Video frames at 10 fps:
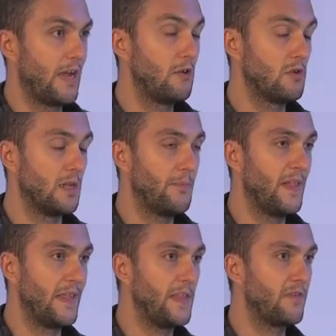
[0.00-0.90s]
How you can
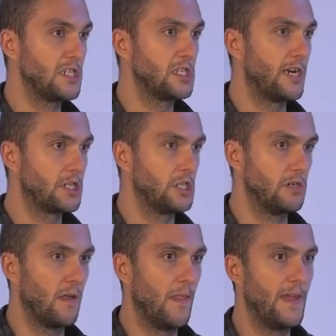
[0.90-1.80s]
build an
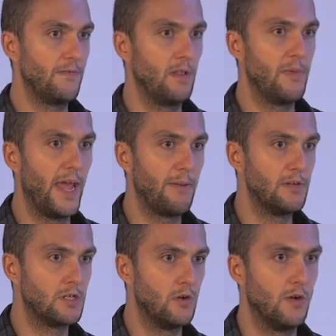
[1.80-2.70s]
infrastructure that will be able
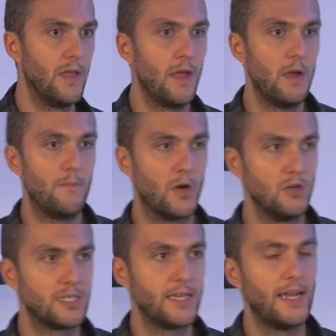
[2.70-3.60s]
to
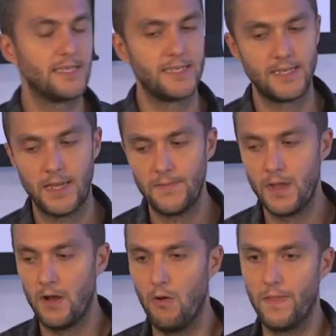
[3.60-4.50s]
process
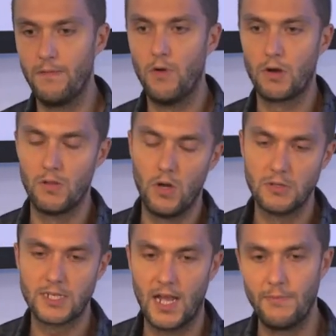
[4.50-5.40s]
all the
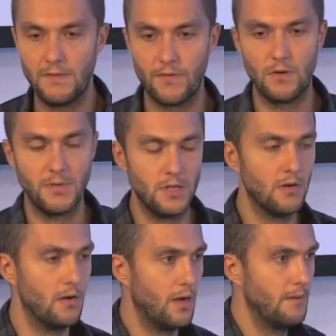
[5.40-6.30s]
workloads coming from
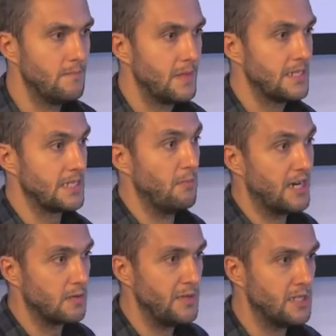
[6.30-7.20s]
your
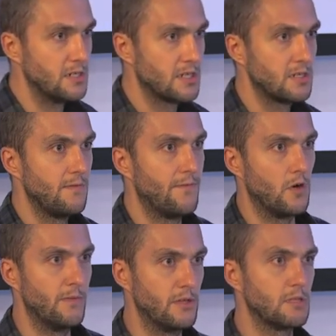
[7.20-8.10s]
smart meters,
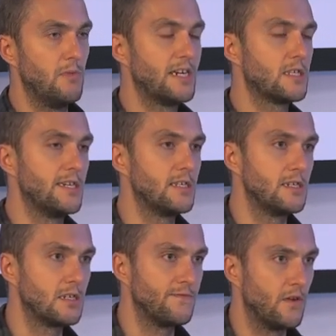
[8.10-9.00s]
from your smart
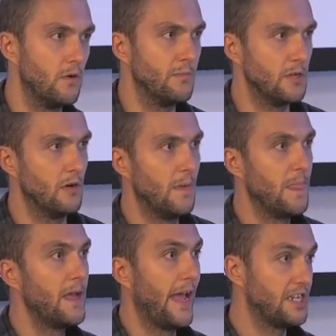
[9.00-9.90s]
sensors, from your
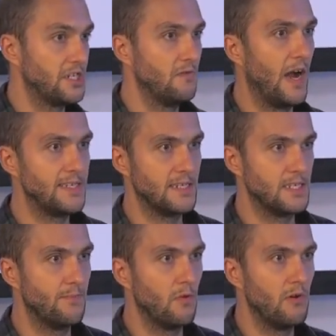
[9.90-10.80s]
edge devices
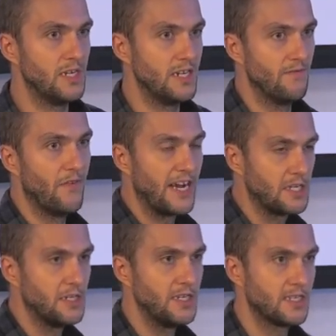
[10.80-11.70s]
deployed in
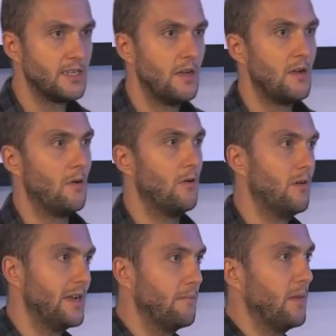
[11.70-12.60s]
factories
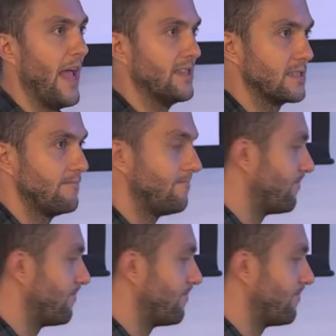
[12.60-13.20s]
or in plants.